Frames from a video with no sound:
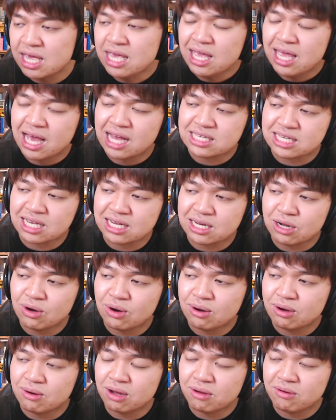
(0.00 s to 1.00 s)
as I
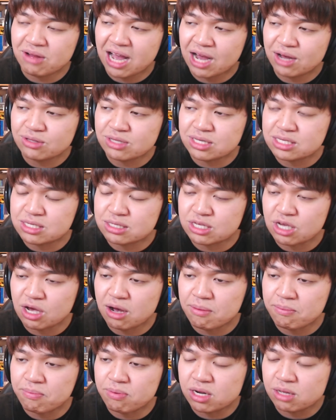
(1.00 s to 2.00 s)
know how this
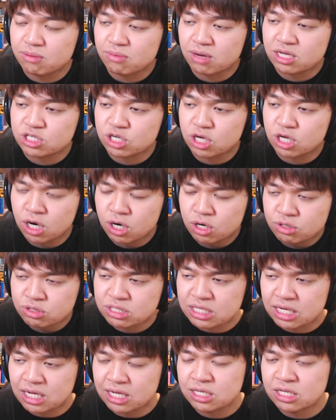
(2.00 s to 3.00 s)
song pretty much goes.
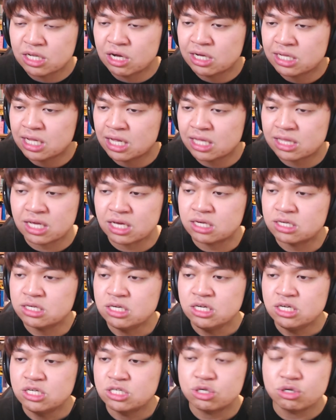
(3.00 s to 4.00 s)
Nothing
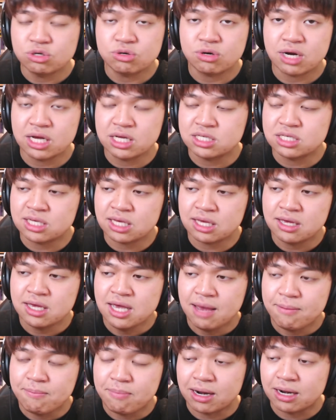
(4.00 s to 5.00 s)
too crazy,
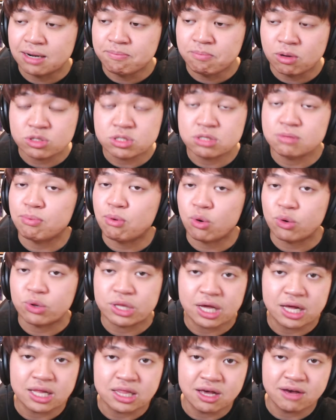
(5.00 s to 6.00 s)
but most
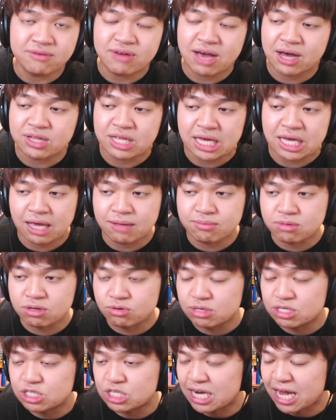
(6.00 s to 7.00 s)
importantly, I love how they kept the
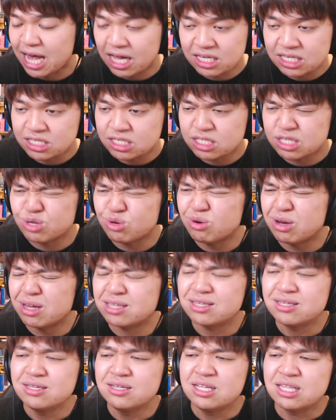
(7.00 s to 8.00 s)
originality to it.
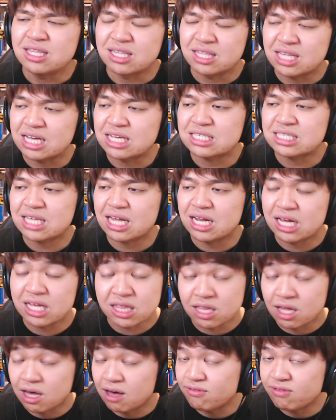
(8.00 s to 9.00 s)
The things that I
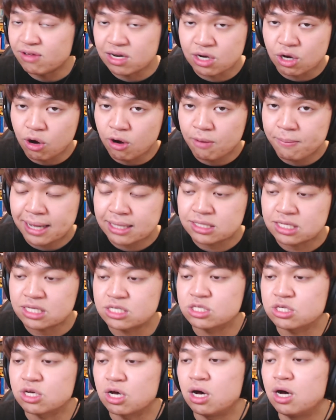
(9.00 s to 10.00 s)
love and know about this
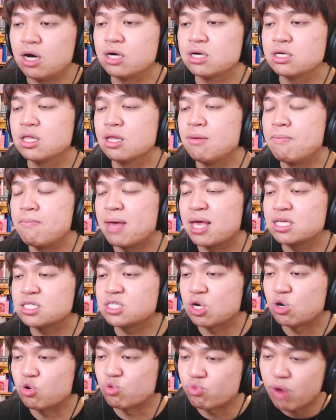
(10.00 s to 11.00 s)
song, the
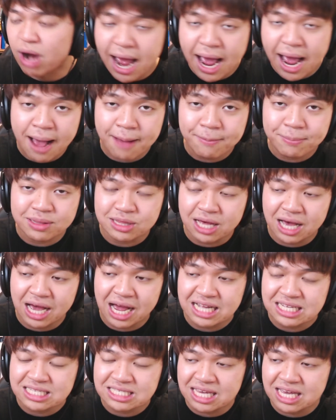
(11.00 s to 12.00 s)
amazing rap
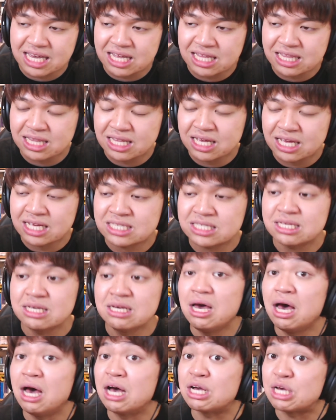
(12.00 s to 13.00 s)
lines in this,
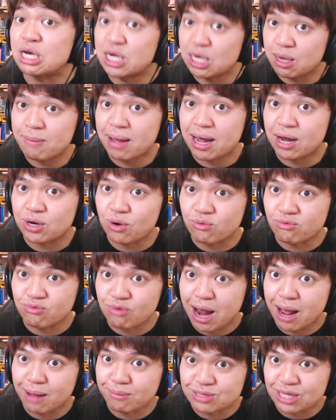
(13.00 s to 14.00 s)
a good amount of
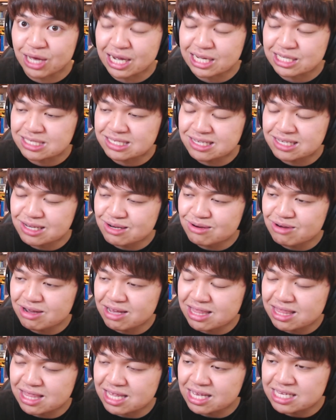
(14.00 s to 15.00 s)
rap lines too
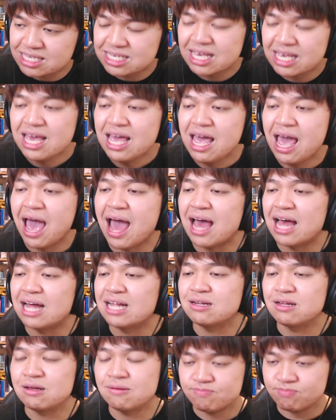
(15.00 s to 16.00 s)
in this,
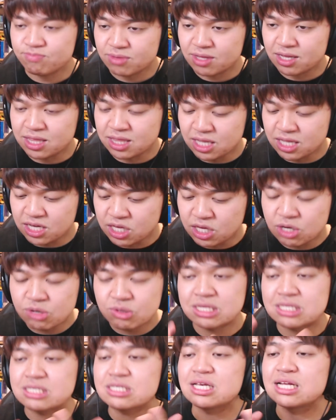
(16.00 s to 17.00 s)
and the
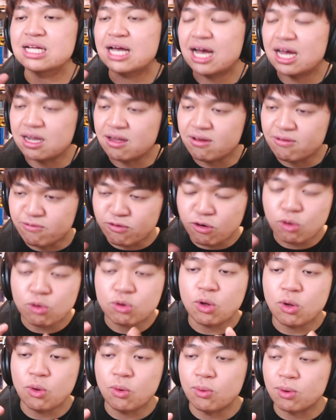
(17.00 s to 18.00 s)
unison kind of
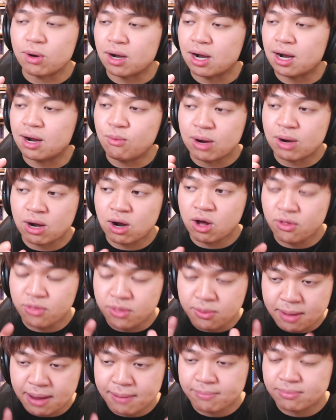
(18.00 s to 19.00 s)
vocal work where all the
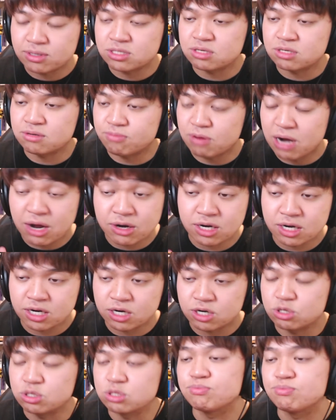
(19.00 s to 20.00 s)
members of Brown Eyed
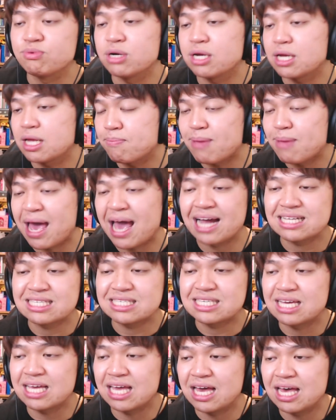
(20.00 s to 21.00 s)
Girls bring it back
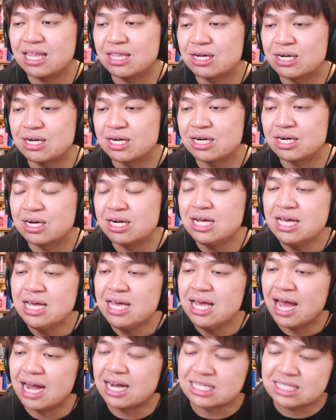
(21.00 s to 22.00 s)
together,
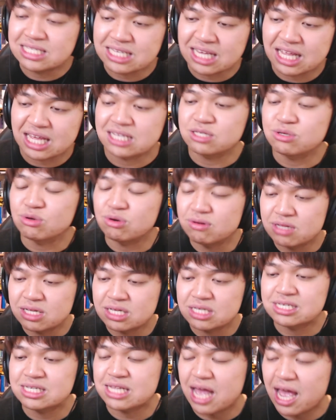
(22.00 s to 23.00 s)
and it's like sort of
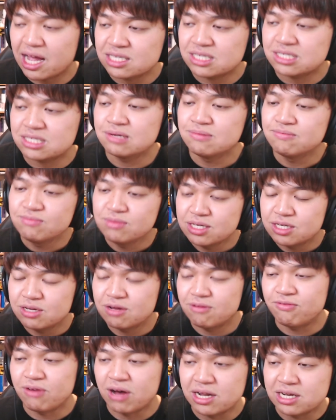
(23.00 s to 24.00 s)
this dance,
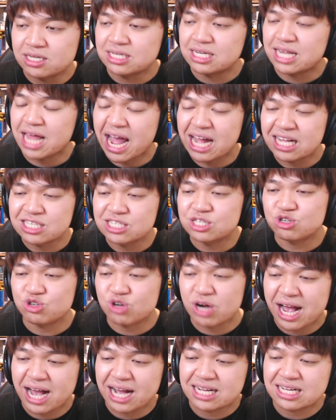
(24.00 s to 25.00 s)
fun dance
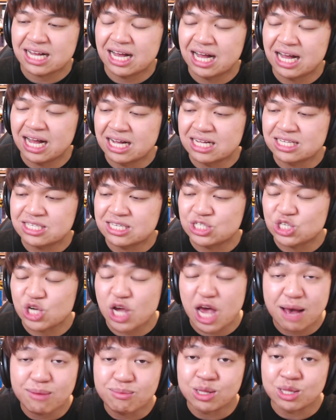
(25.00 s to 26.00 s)
track to
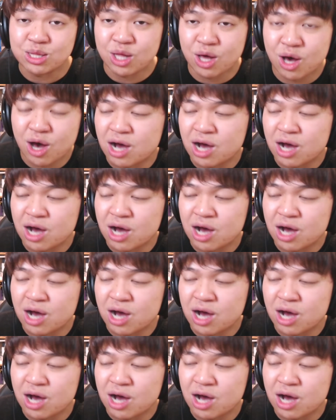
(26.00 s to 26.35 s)
jam along